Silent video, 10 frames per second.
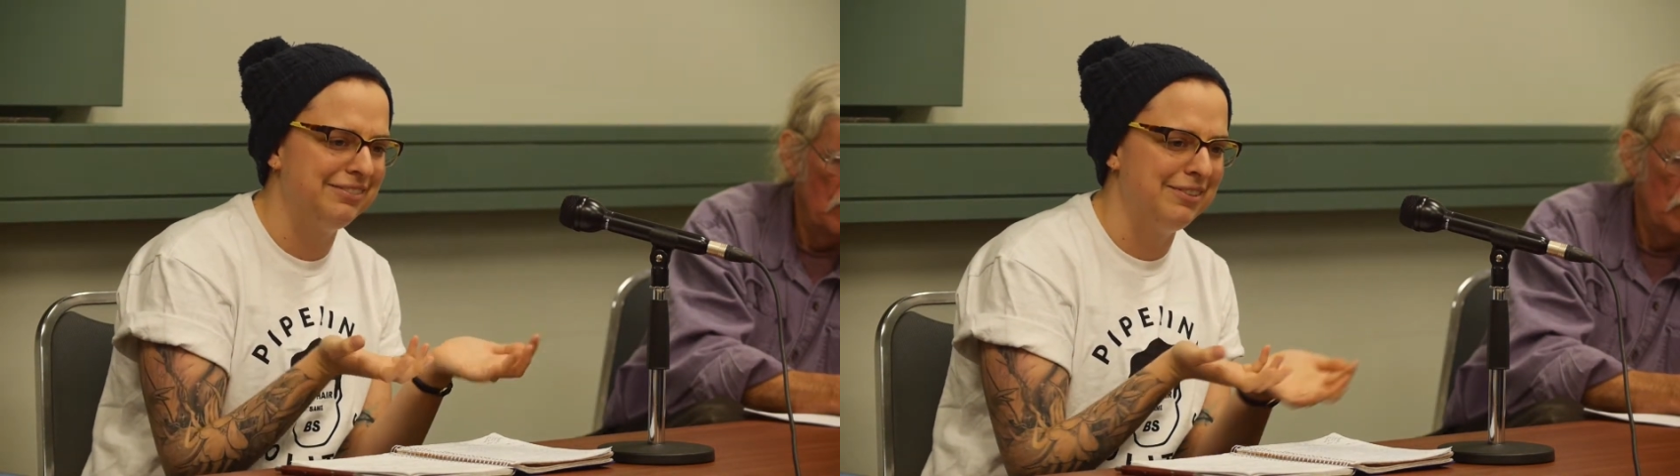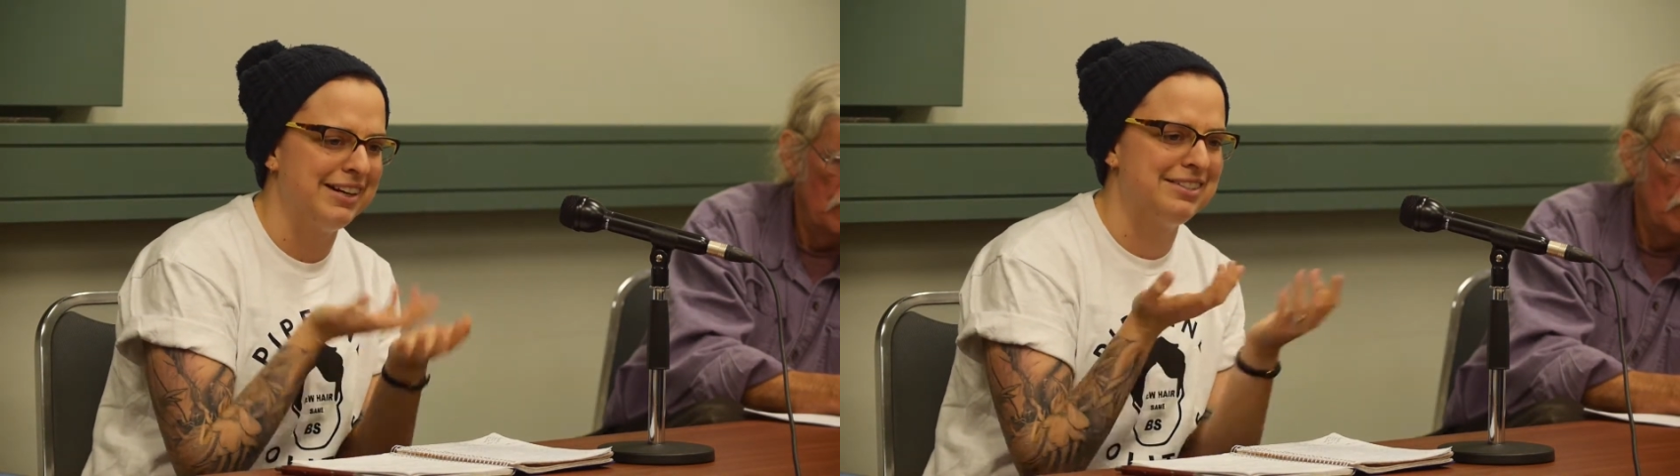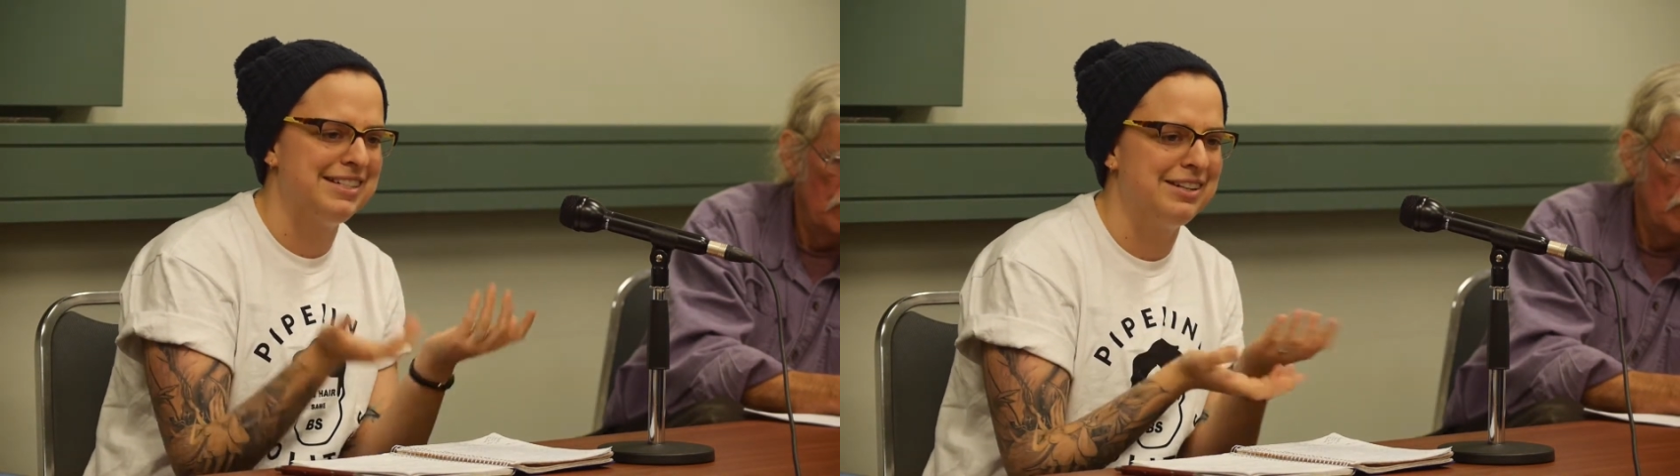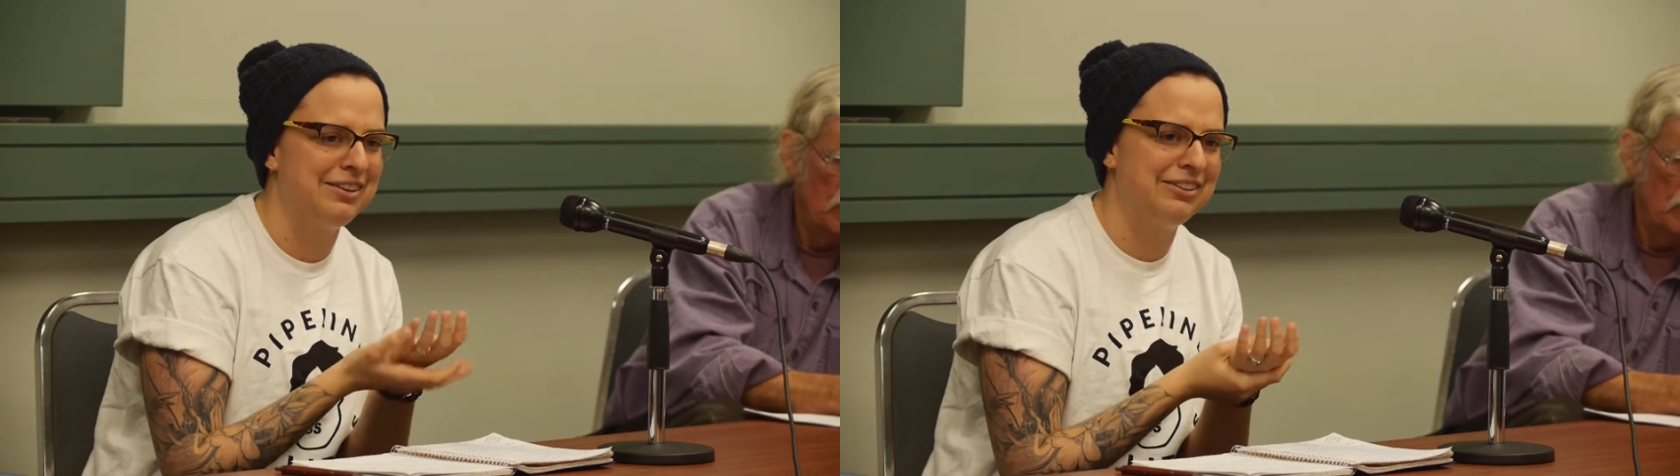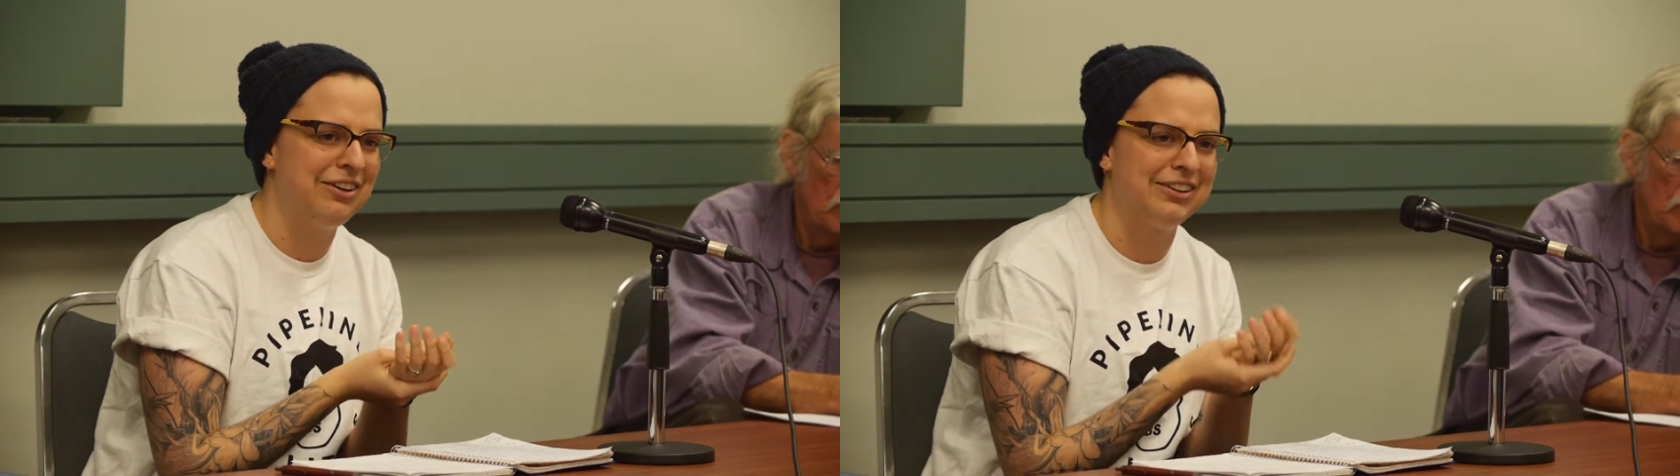where
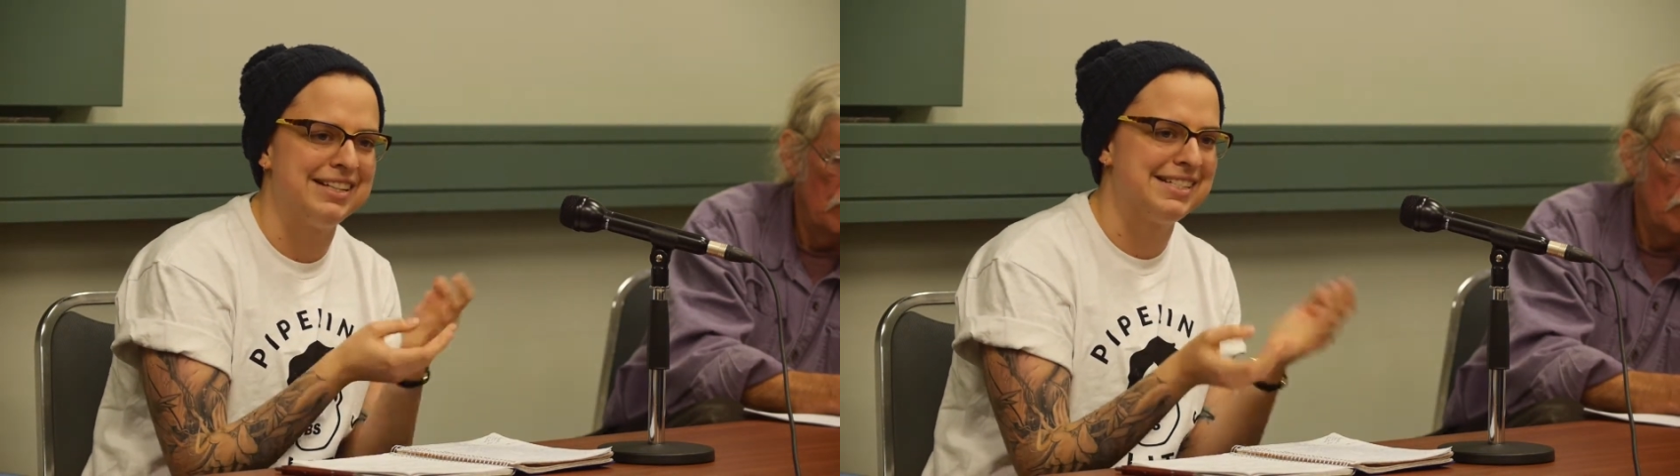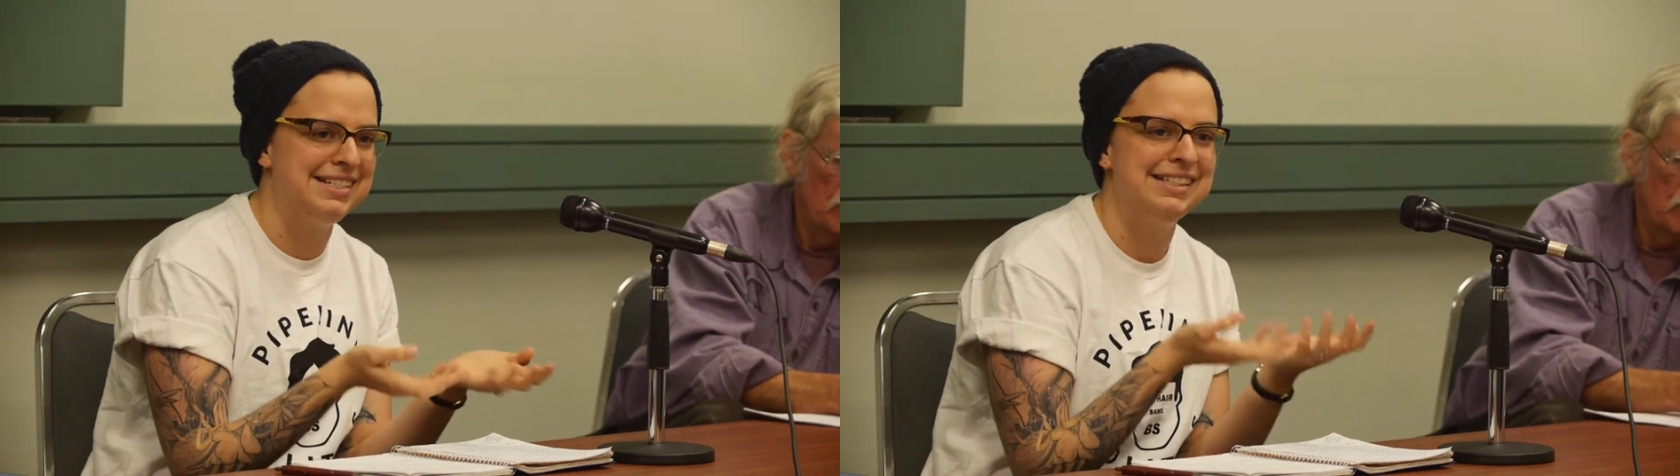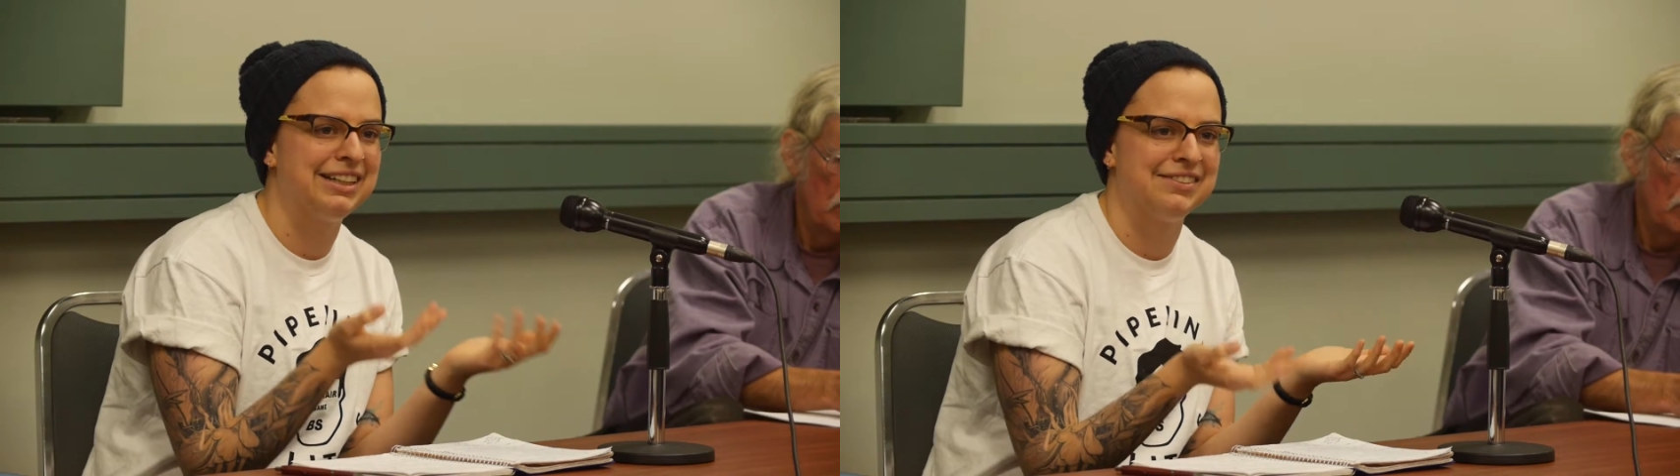decolonization